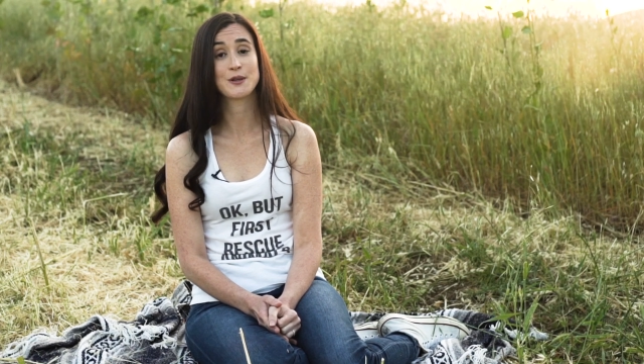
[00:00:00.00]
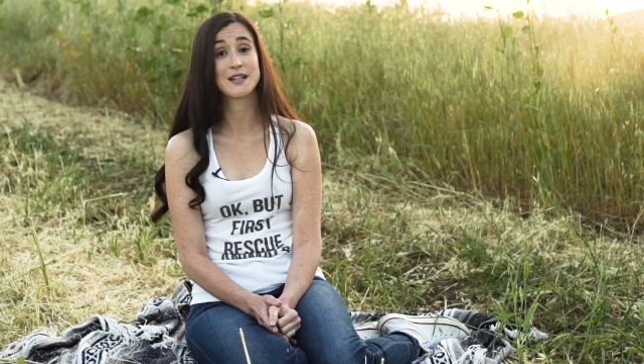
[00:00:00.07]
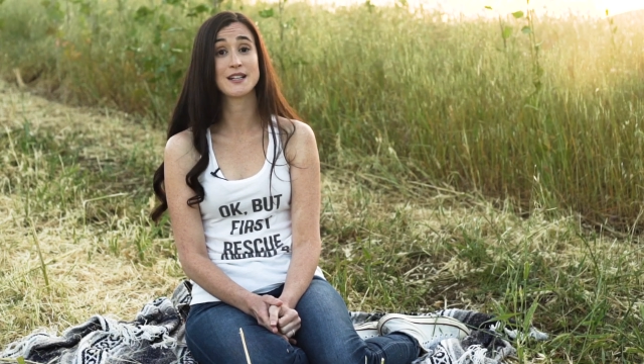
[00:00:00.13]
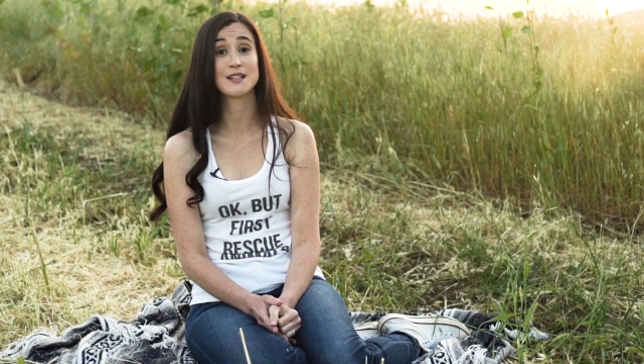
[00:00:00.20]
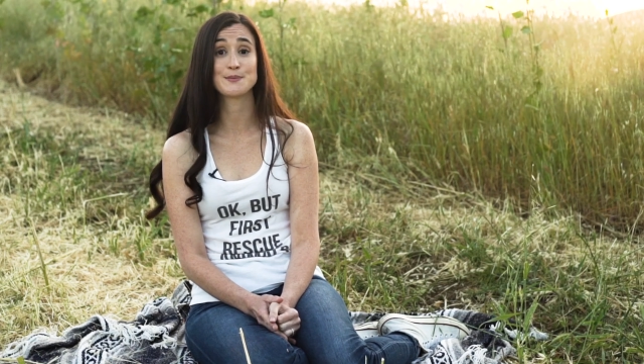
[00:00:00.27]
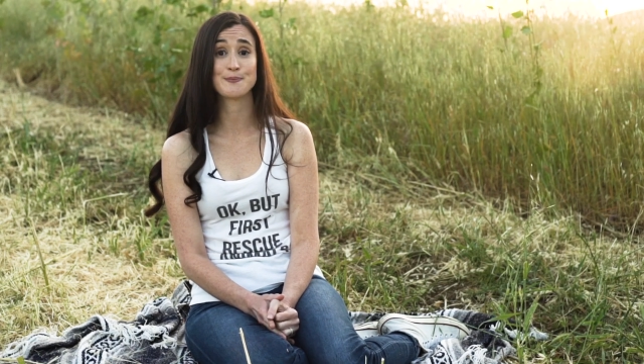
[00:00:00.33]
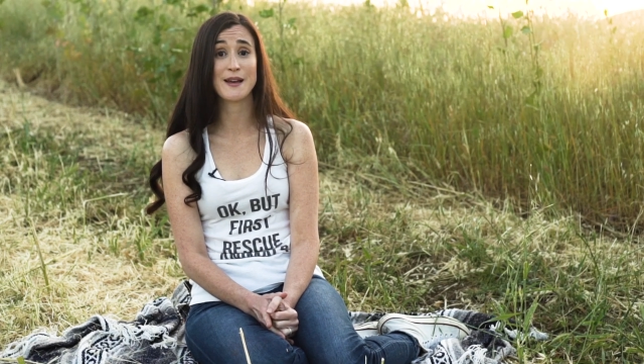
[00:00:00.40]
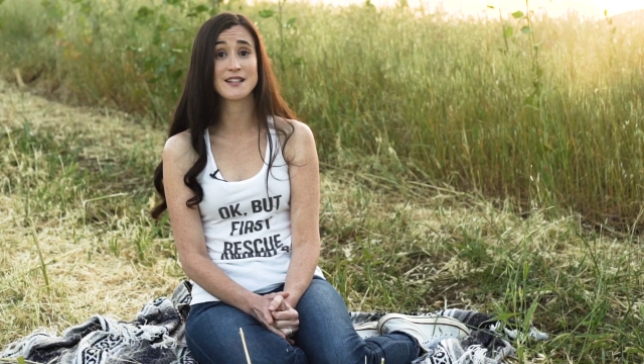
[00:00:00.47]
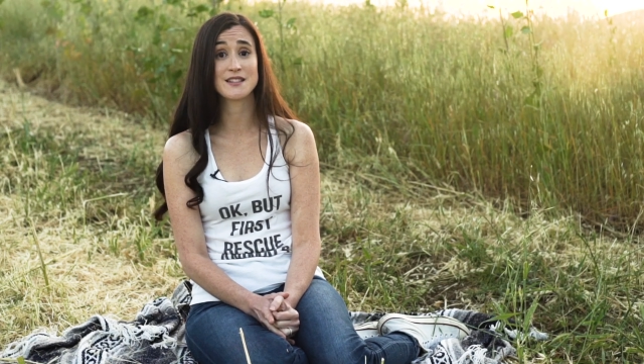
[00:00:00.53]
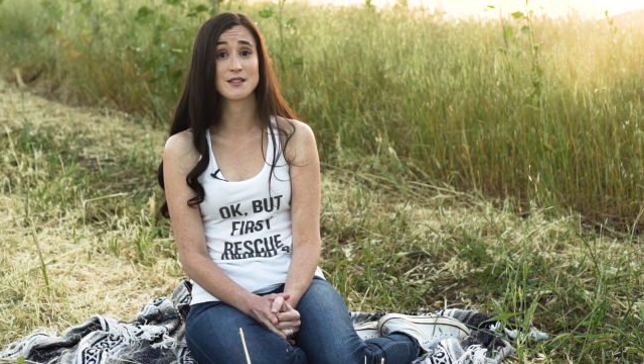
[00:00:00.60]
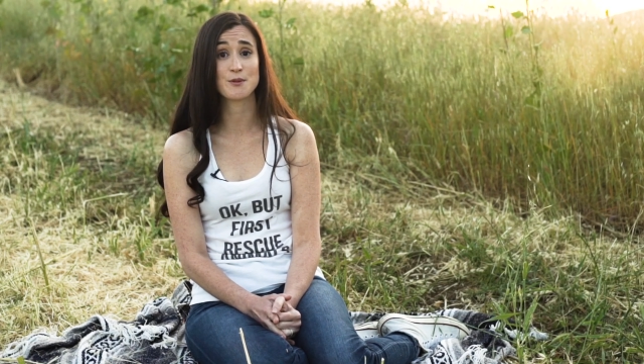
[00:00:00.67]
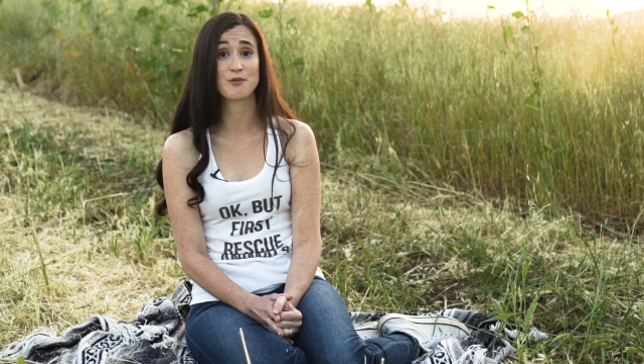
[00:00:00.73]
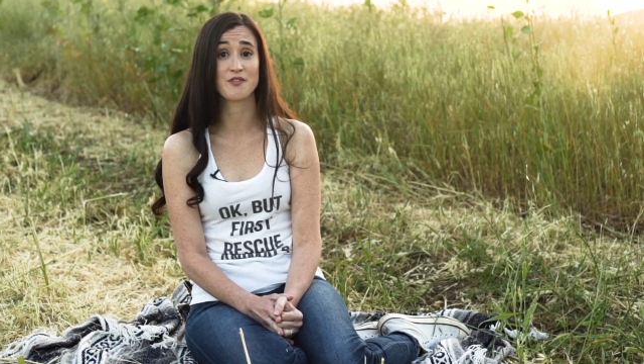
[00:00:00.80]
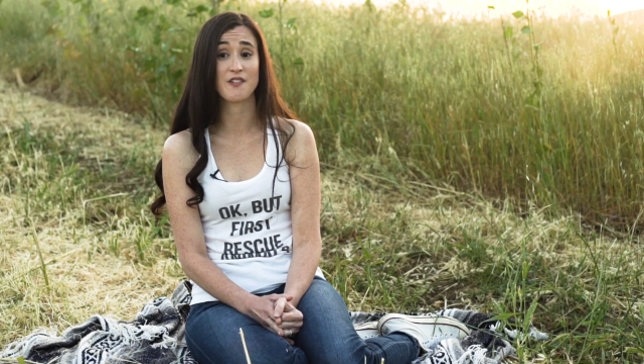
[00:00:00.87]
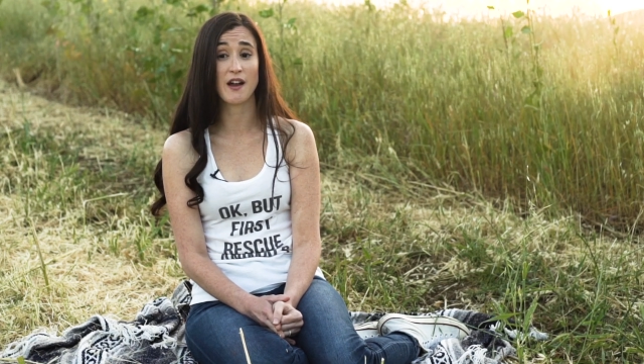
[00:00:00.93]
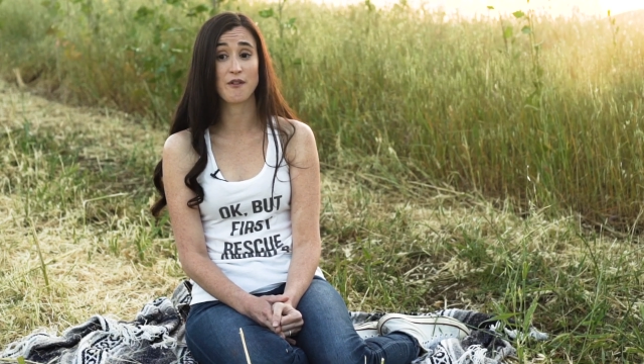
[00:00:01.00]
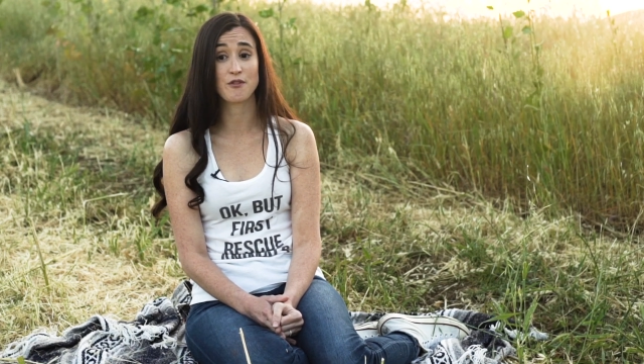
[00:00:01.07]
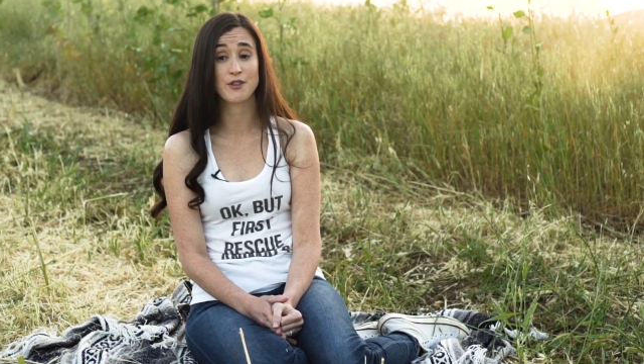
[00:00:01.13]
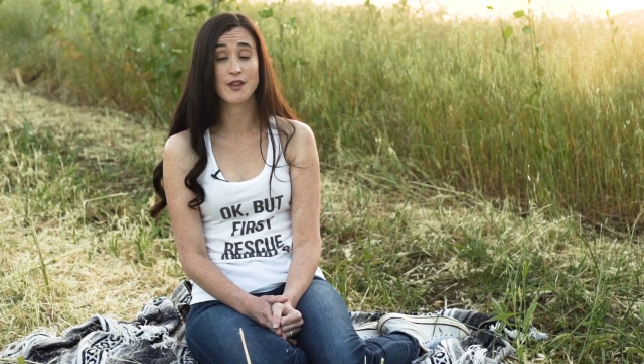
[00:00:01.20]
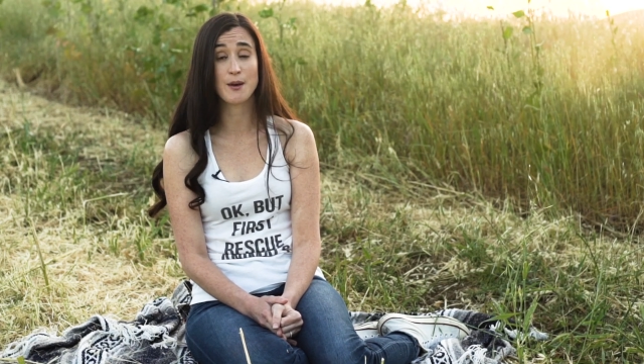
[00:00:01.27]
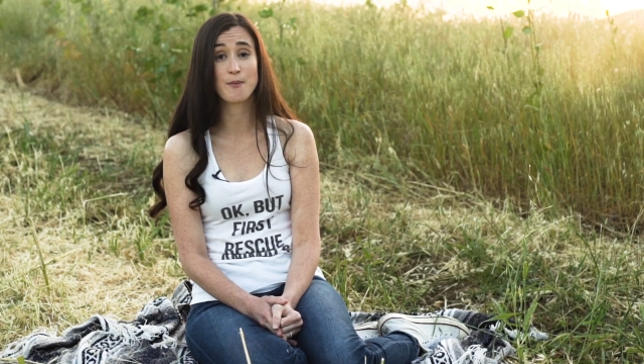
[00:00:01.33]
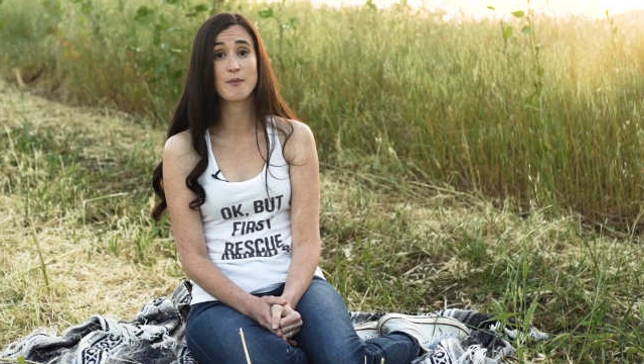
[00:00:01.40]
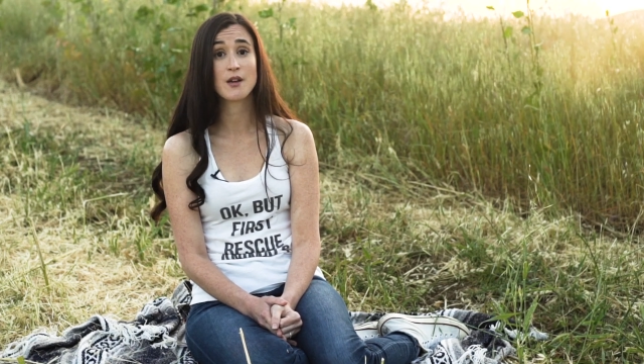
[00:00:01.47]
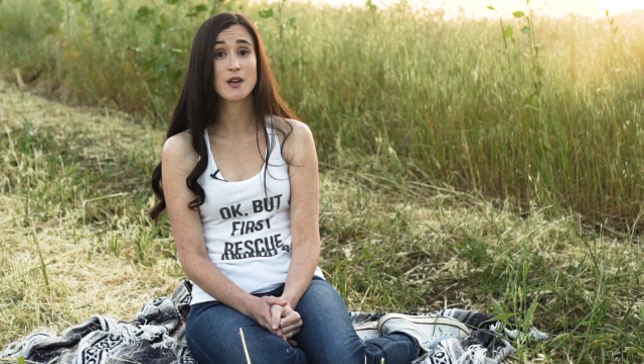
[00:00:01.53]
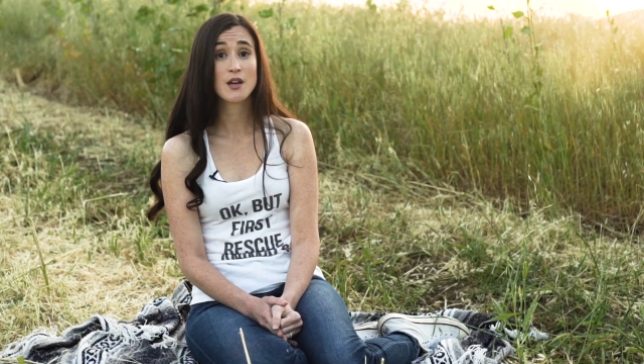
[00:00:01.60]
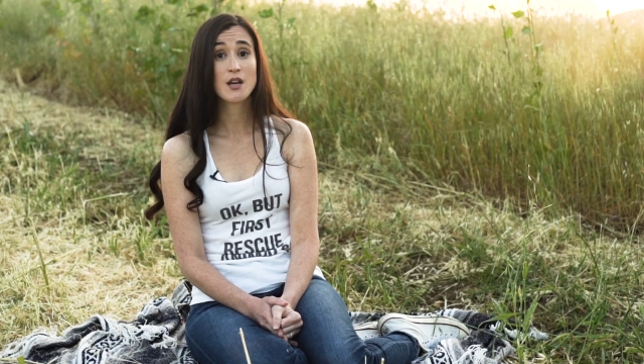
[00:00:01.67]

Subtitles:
did his best to provide for them,